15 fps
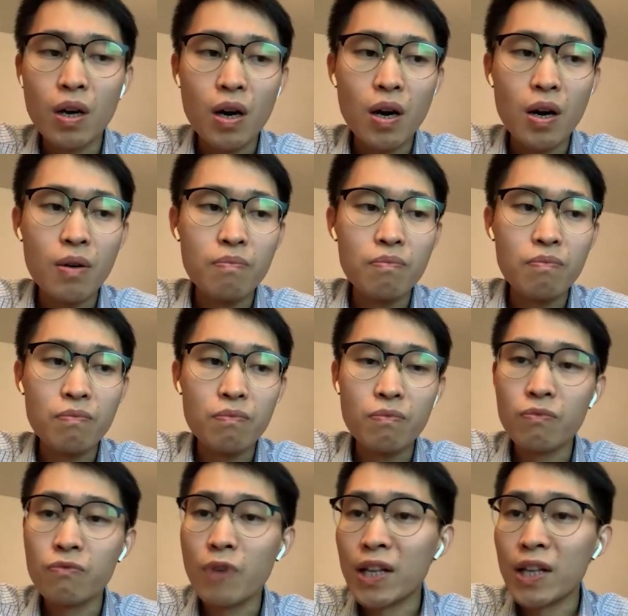Um,
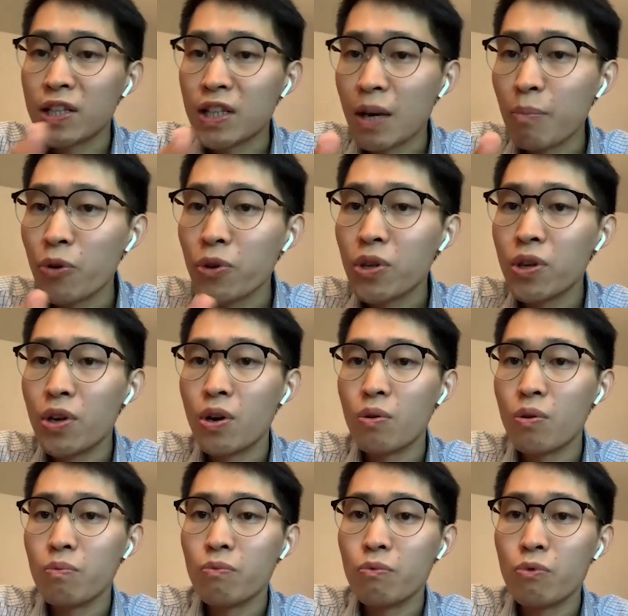one example
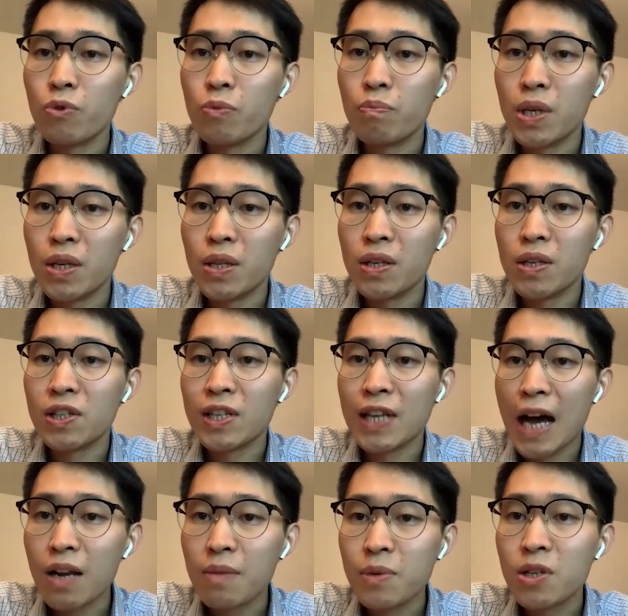here would be the
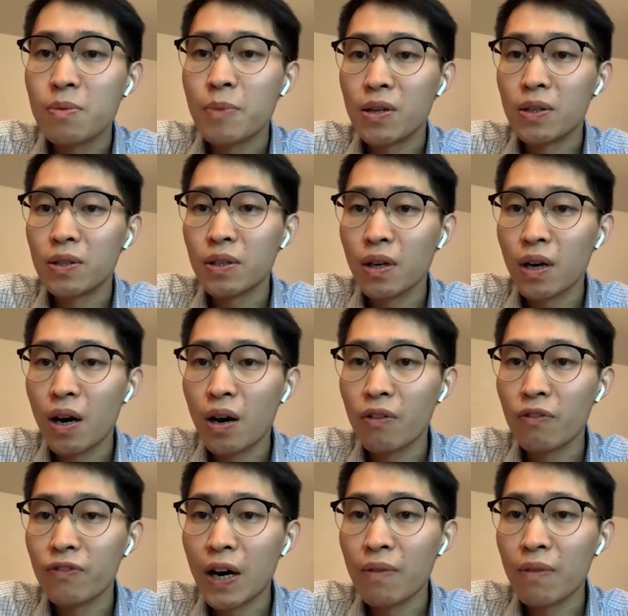establishment
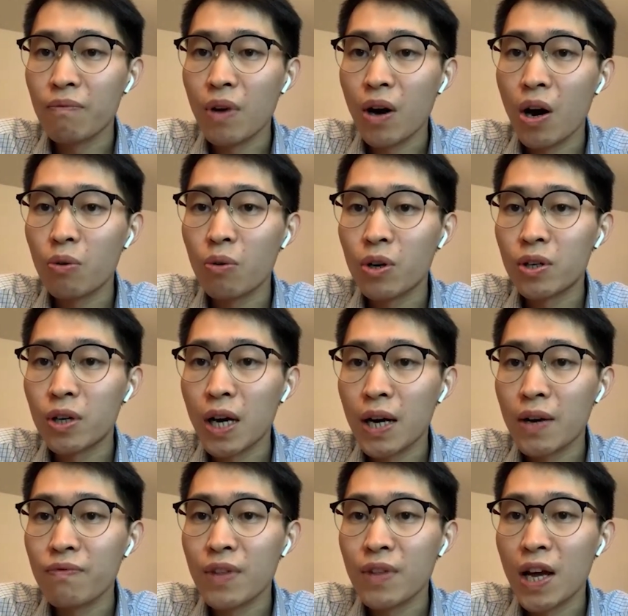of uh, our
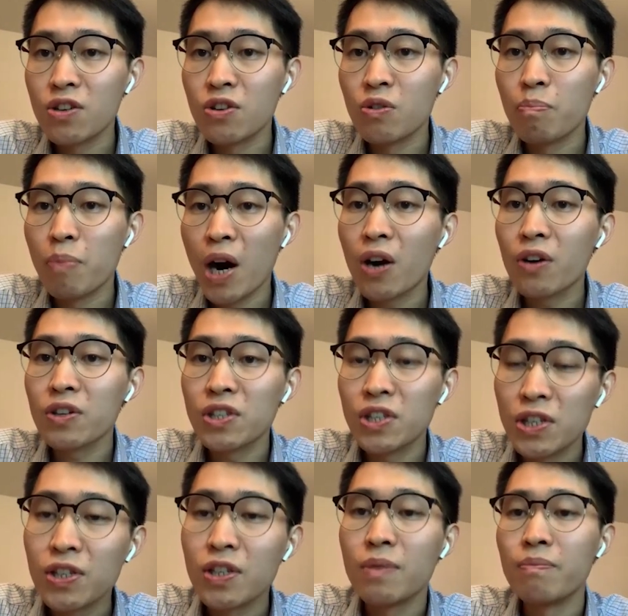uh, national park
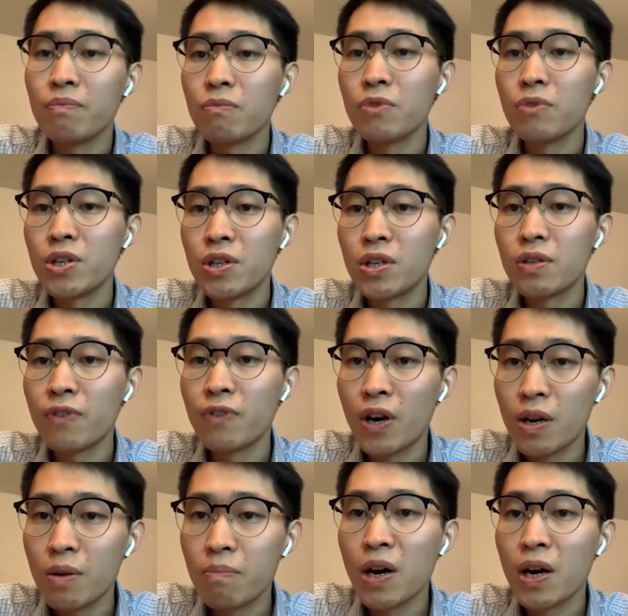system, which is
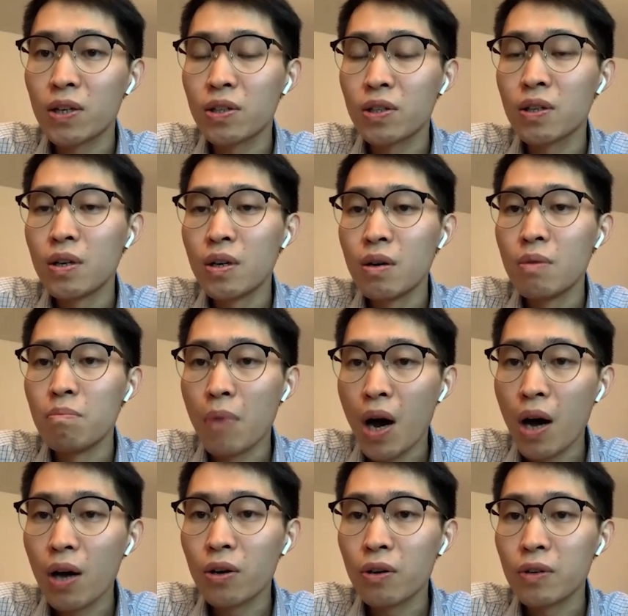very much
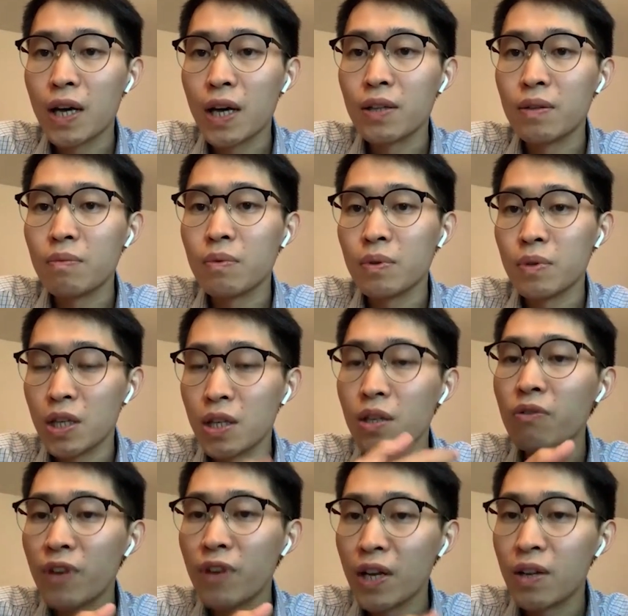modeled and
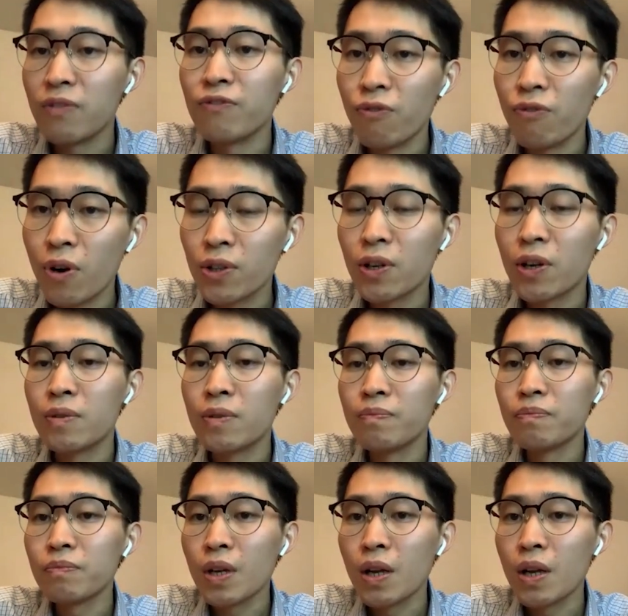innovated further